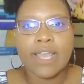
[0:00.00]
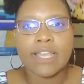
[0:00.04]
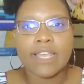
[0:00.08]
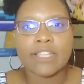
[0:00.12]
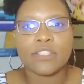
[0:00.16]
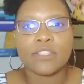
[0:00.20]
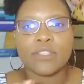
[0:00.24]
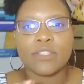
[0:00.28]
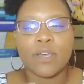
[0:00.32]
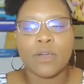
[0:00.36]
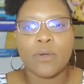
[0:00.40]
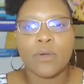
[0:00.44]

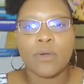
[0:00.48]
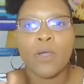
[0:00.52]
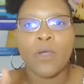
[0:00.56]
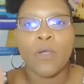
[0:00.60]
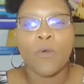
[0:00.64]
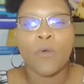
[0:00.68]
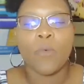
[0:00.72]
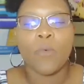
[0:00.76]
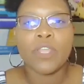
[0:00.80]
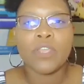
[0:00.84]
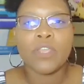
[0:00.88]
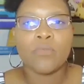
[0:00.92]
And so
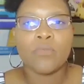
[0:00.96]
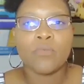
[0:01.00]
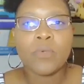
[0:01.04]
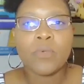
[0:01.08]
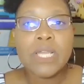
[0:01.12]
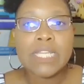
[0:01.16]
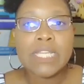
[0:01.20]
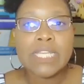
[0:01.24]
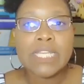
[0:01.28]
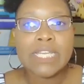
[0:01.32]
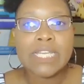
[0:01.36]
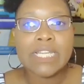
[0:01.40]
what you
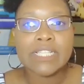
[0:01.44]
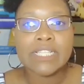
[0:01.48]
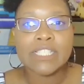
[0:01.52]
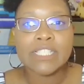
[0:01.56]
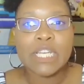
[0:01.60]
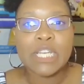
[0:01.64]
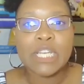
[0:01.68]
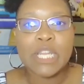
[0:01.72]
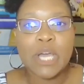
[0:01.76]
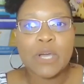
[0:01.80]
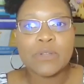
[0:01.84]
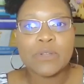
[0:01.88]
really need
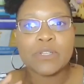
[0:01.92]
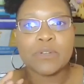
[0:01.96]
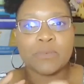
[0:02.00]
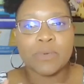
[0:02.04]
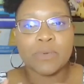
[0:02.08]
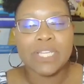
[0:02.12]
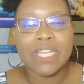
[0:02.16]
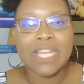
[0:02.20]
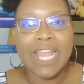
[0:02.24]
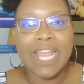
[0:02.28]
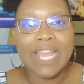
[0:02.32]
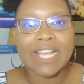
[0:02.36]
to know to
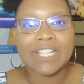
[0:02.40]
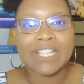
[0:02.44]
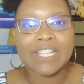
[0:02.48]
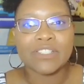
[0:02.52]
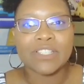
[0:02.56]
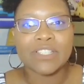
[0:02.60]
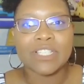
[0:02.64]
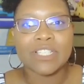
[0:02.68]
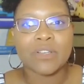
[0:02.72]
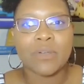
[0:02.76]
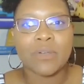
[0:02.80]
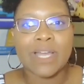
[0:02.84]
really
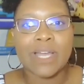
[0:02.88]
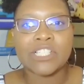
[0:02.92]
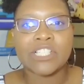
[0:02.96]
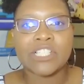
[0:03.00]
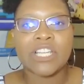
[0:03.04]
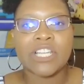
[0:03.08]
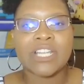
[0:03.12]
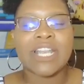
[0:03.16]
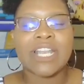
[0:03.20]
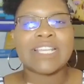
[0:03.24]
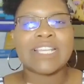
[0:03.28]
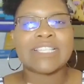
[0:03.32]
answer this
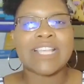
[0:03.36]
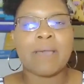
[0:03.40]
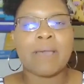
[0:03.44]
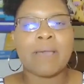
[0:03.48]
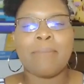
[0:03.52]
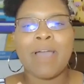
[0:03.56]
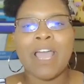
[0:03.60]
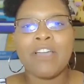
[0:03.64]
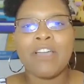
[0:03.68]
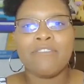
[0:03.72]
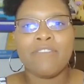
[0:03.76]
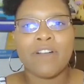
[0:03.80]
question is that
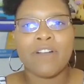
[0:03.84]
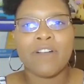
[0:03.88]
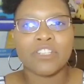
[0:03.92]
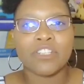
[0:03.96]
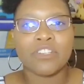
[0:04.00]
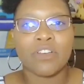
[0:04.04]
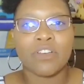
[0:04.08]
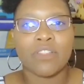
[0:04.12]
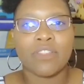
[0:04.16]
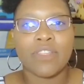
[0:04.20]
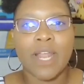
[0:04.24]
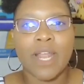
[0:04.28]

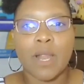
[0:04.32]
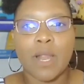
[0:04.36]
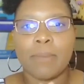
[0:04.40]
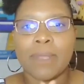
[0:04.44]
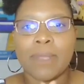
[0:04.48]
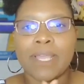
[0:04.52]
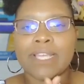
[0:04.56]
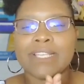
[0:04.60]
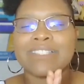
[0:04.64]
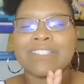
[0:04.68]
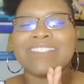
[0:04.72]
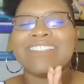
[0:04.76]
myofunctional
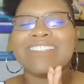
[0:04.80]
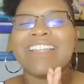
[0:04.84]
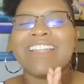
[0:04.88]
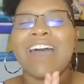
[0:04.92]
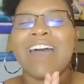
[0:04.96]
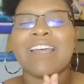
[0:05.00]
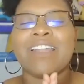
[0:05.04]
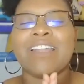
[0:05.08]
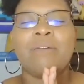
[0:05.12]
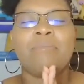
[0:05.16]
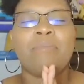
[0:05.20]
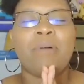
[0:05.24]
therapy is
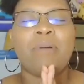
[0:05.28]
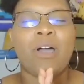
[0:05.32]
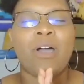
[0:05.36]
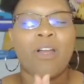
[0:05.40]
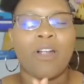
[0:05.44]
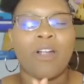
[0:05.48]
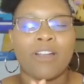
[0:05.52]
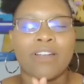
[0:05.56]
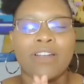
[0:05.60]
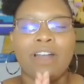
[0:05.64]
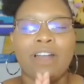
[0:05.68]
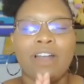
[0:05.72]
not a
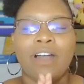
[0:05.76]
part